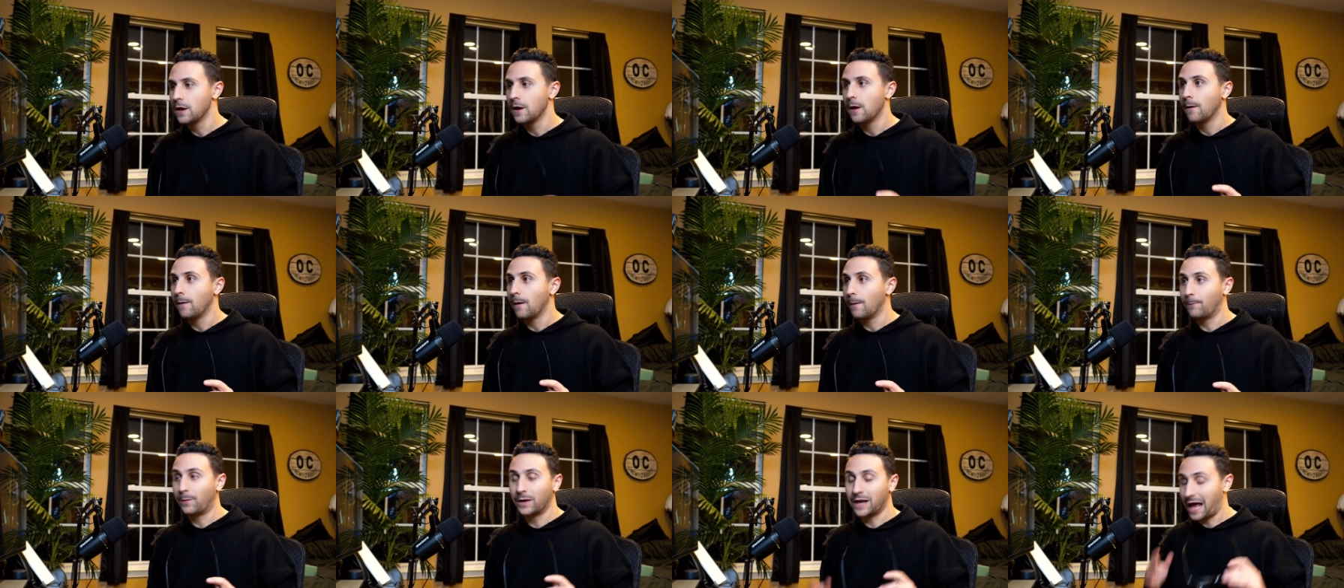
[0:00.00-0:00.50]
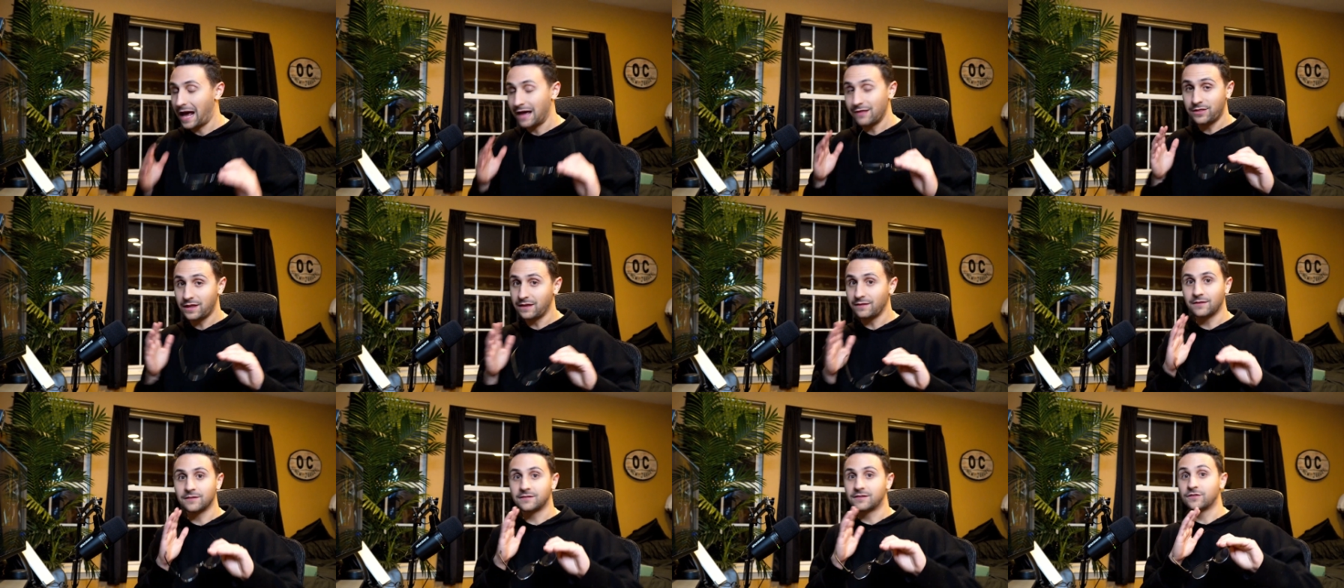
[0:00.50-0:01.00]
But I think
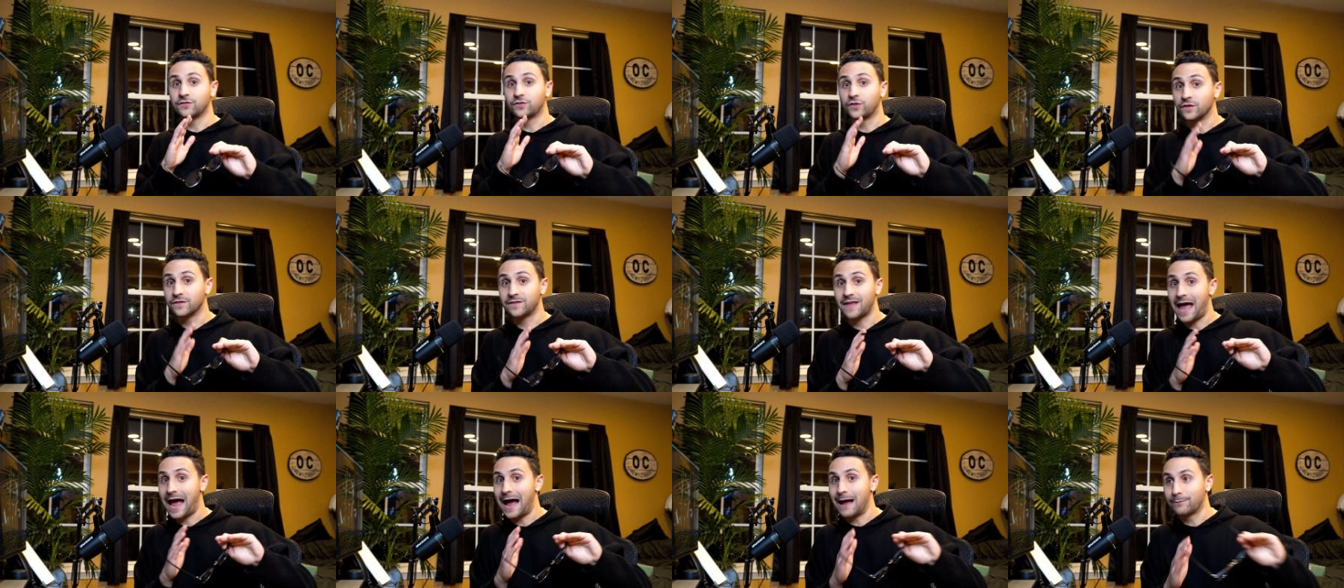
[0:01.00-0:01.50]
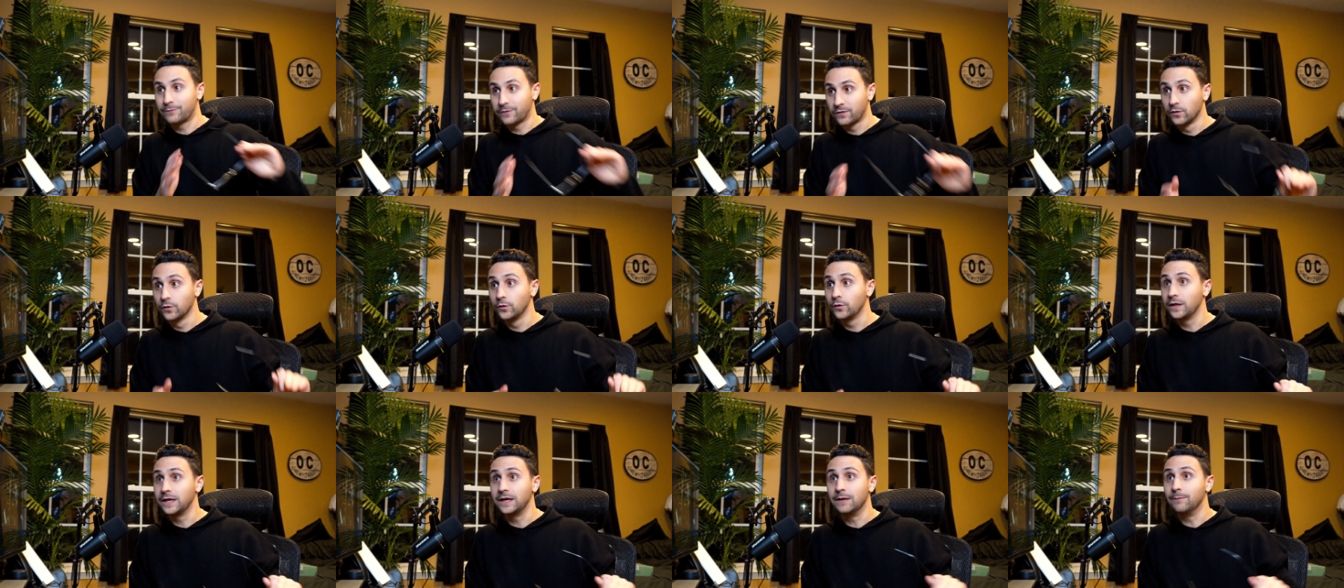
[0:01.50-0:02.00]
this is just absolutely
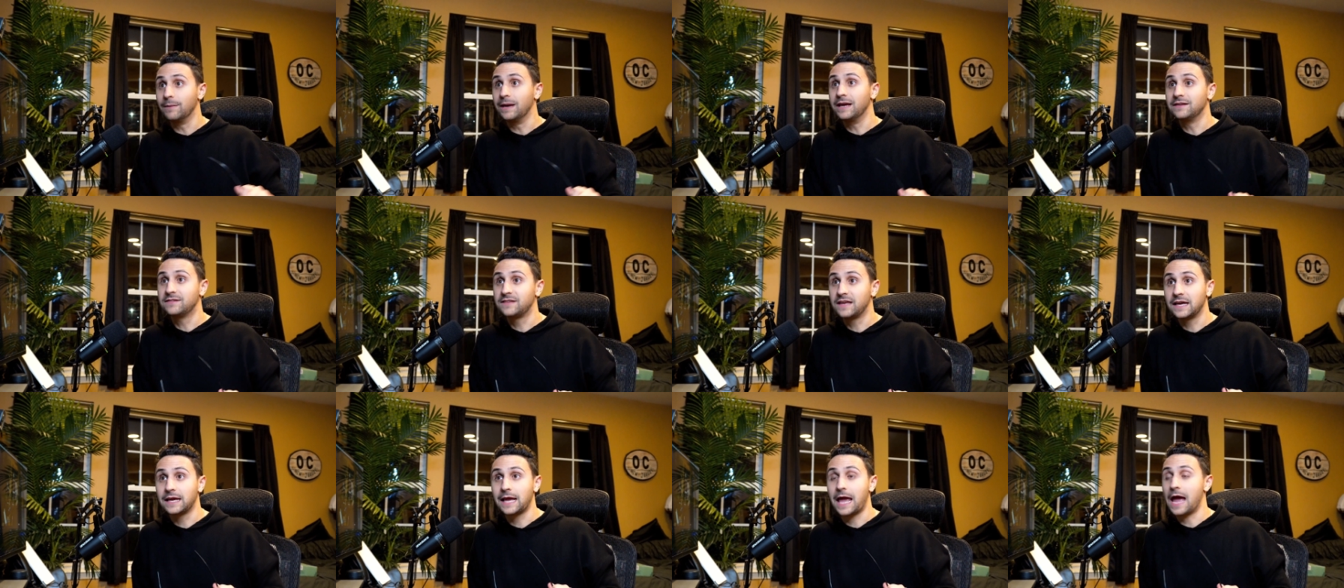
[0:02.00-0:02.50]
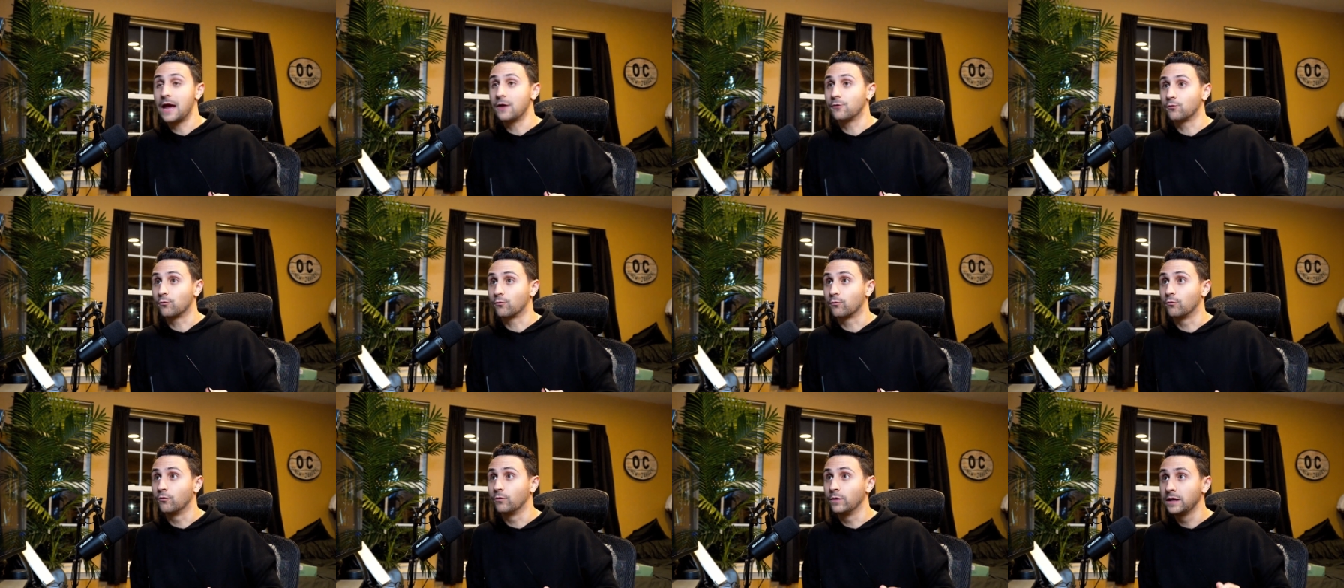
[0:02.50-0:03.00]
amazing and
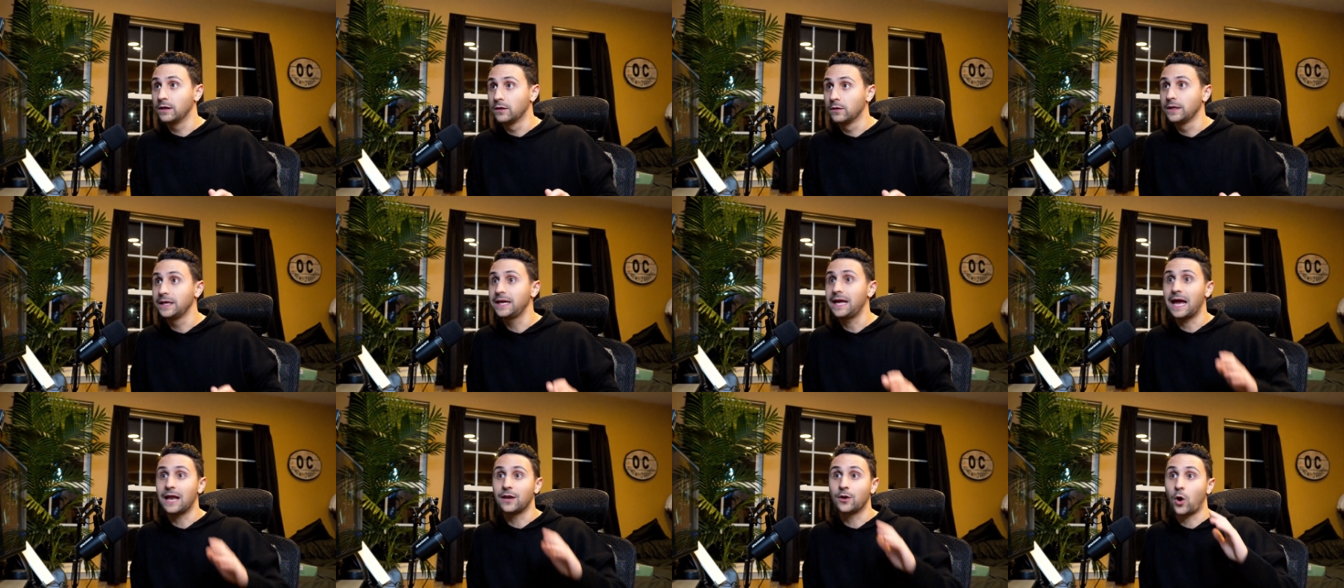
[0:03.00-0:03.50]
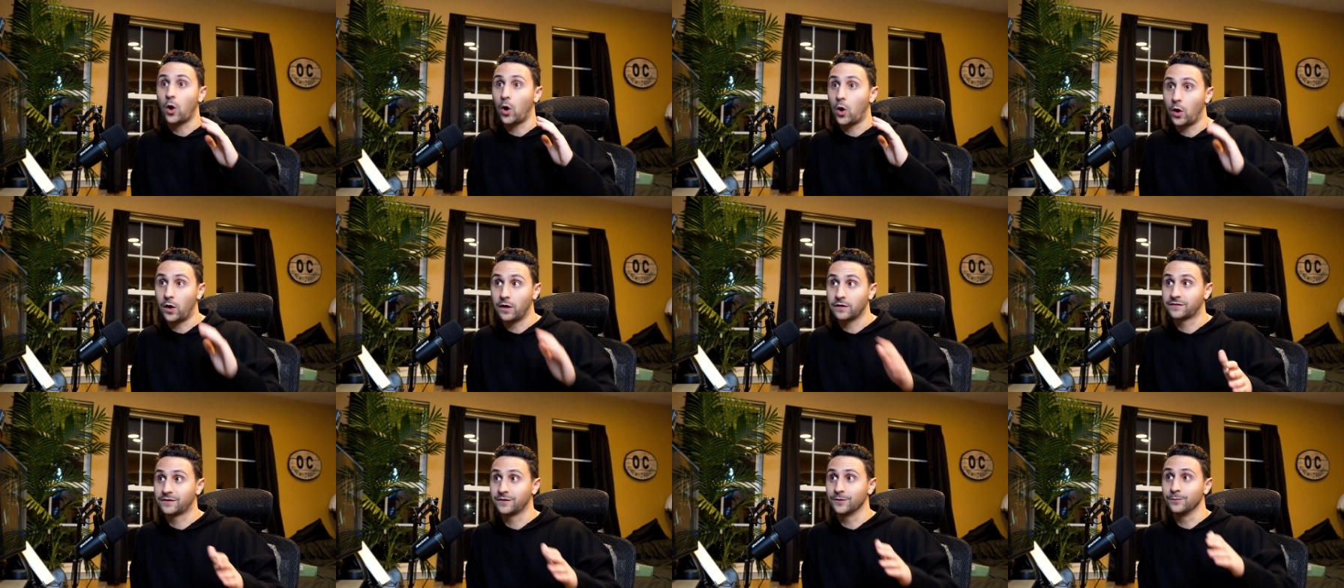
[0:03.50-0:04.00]
really an
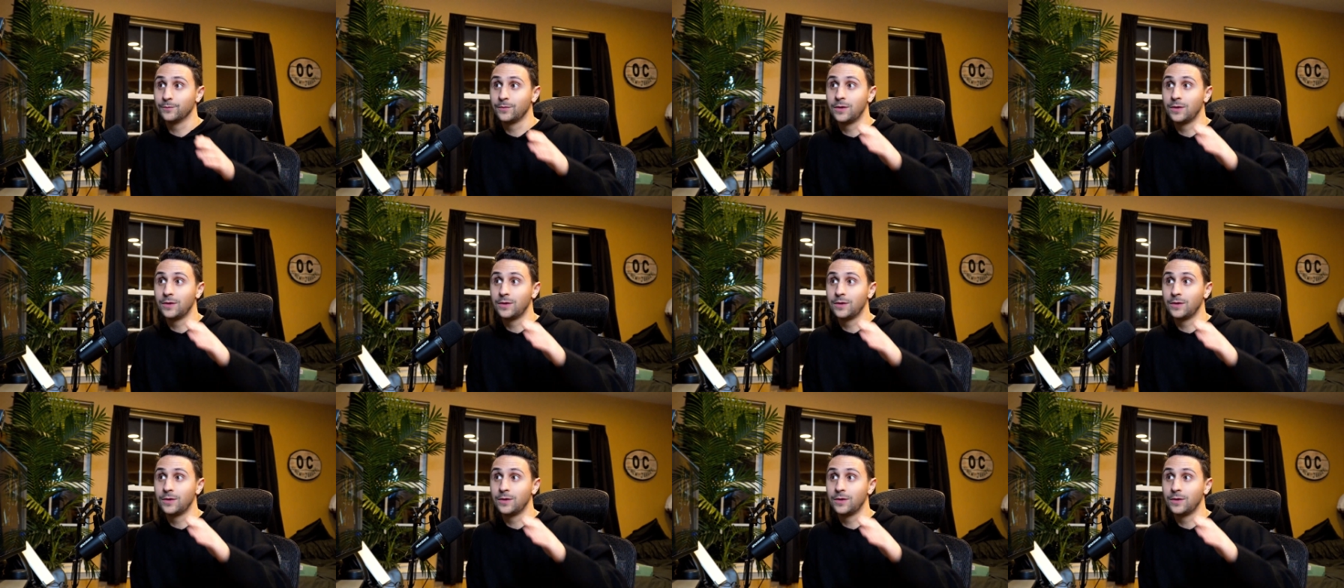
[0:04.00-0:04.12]
awesome